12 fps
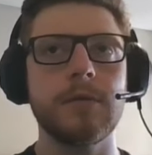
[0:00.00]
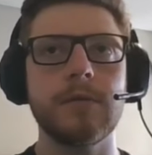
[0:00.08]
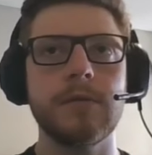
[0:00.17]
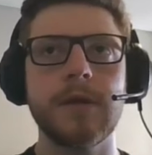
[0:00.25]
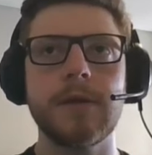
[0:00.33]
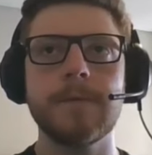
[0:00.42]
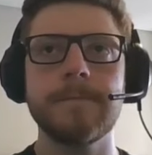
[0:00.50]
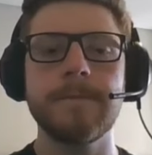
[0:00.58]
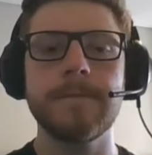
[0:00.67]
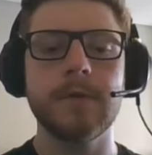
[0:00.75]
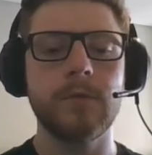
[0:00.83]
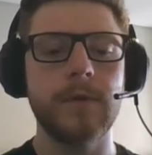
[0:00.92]

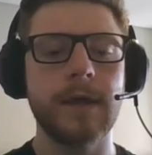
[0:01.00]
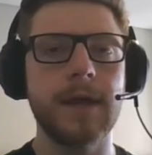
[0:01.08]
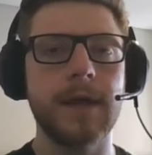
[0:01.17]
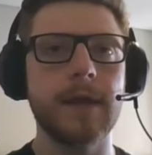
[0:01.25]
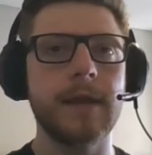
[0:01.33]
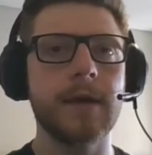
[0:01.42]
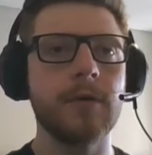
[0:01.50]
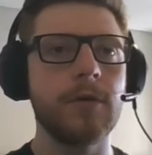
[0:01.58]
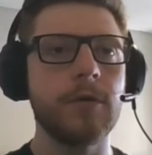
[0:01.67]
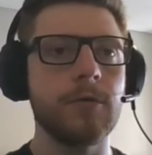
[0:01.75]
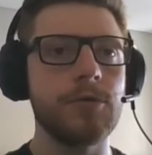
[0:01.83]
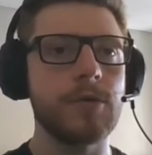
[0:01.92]
item. We can now
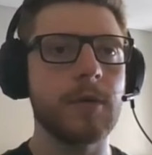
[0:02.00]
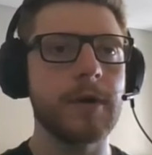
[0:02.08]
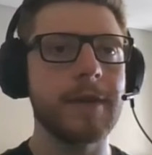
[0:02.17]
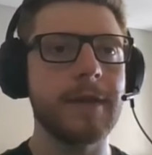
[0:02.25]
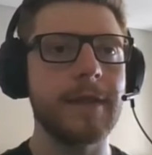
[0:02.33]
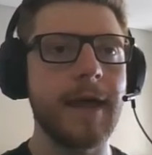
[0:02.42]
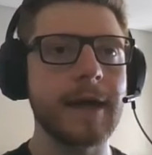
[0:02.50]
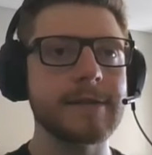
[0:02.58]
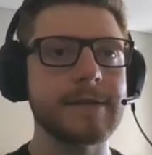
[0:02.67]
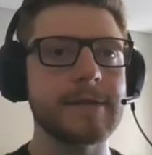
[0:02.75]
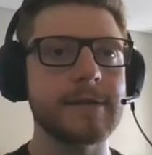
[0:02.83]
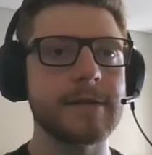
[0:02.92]
go to our
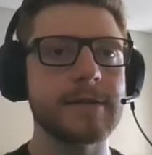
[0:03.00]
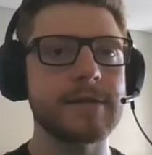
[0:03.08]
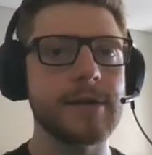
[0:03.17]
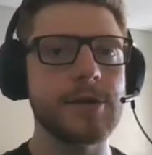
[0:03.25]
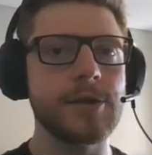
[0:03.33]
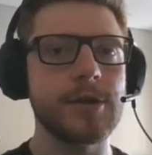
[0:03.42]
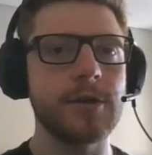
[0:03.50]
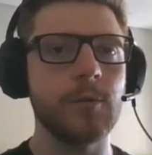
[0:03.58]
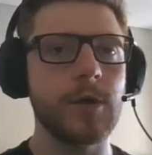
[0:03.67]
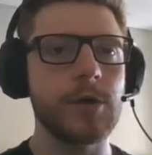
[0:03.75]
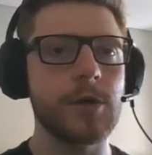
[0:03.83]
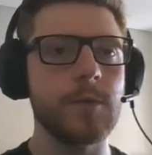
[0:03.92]
next assertion,
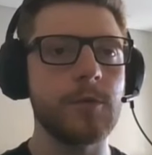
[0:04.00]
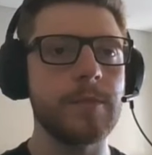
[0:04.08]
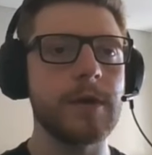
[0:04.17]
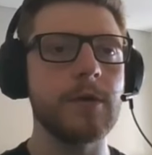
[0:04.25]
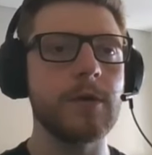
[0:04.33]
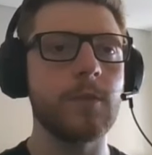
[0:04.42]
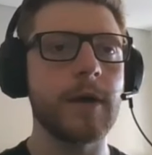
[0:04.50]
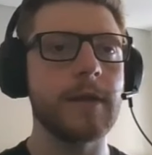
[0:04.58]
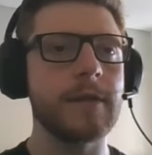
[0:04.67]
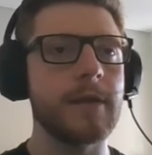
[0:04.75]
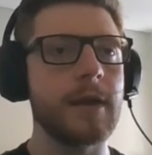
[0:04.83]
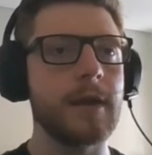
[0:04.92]
which will be
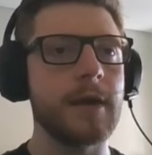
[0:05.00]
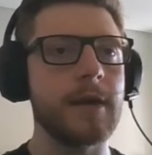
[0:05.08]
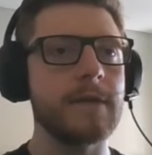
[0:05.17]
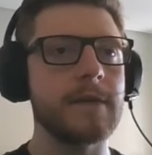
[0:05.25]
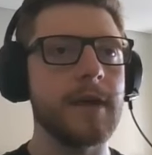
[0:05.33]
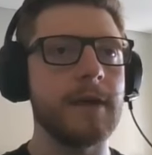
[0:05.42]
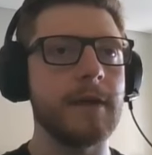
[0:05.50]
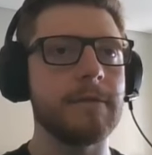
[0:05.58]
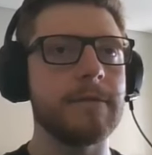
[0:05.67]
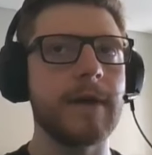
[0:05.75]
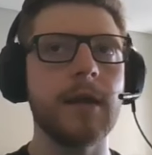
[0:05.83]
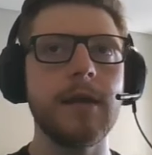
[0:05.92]
when data is
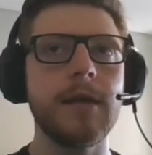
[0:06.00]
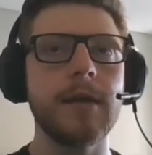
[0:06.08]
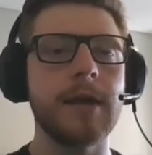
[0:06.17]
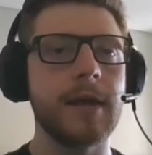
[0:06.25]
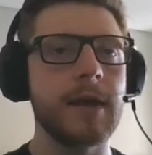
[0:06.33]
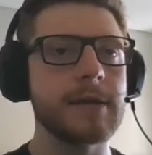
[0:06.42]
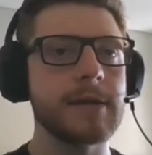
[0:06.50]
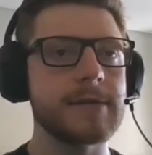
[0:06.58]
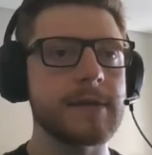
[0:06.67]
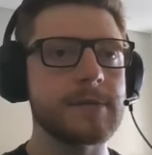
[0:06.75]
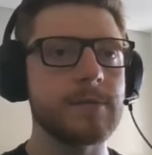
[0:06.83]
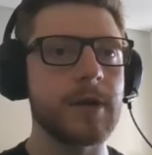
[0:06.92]
invalid. I guess
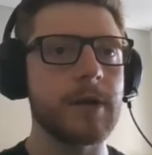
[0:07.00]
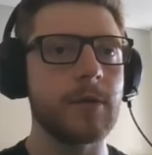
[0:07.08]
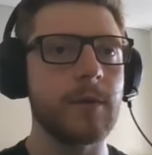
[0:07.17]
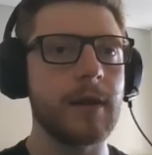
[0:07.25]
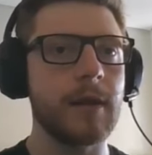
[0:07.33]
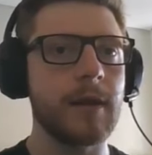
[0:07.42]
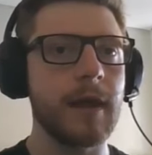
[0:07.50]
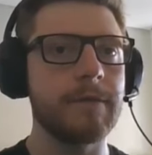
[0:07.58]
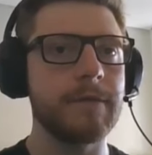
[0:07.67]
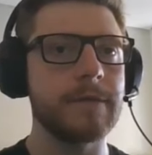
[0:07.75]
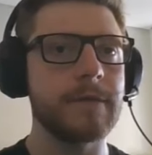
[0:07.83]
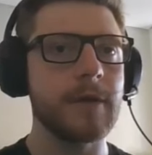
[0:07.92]
that's where we
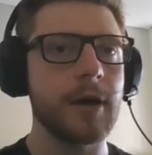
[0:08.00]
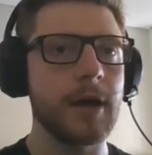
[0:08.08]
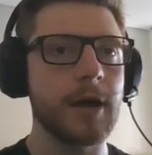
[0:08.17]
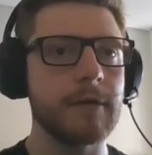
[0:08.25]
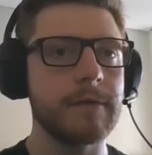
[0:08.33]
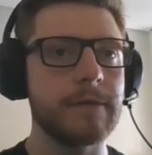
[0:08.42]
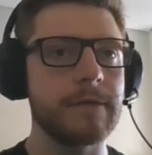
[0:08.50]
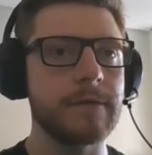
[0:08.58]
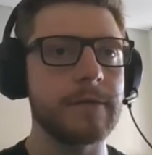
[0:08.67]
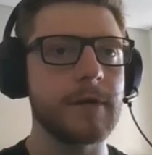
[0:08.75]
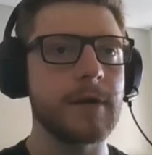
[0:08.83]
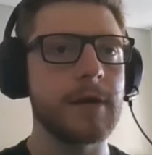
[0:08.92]
left off.
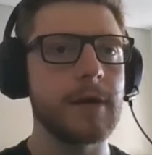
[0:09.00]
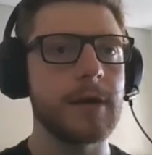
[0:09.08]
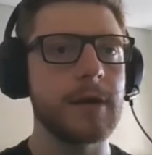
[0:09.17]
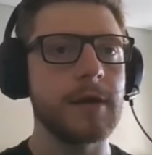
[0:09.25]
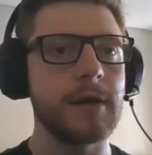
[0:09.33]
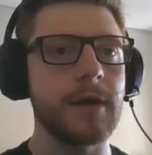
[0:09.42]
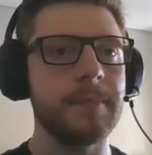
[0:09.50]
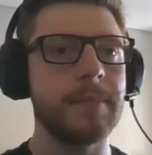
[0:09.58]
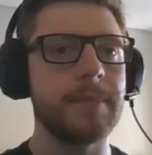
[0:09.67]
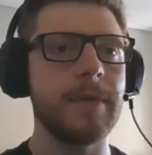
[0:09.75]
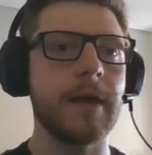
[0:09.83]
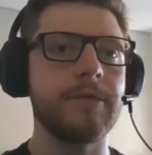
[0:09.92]
Yep,
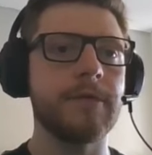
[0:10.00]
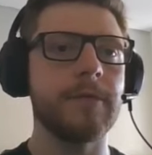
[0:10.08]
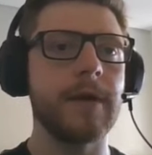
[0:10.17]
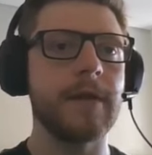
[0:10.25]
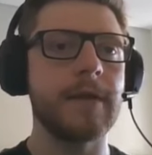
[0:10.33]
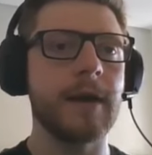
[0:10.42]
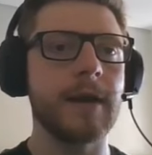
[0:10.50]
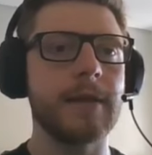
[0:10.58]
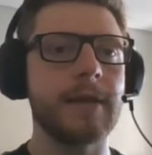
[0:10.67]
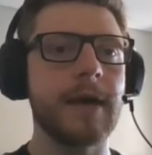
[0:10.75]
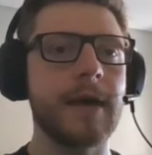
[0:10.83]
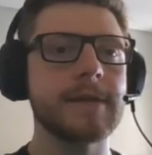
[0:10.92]
let's create then a
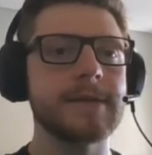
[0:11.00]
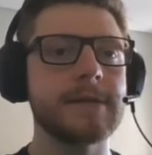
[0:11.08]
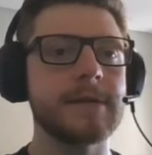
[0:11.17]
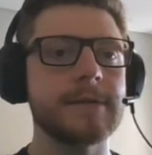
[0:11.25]
test